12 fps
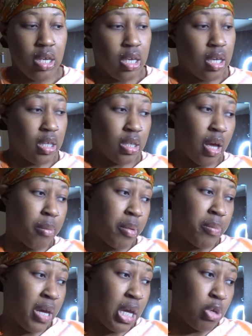Either I'm a
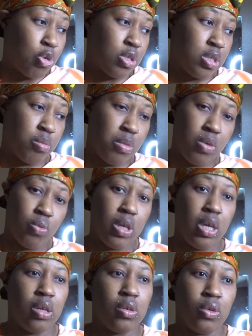paying, you're going to send me a
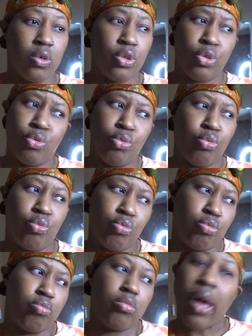wig, or you
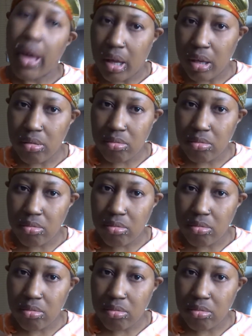not.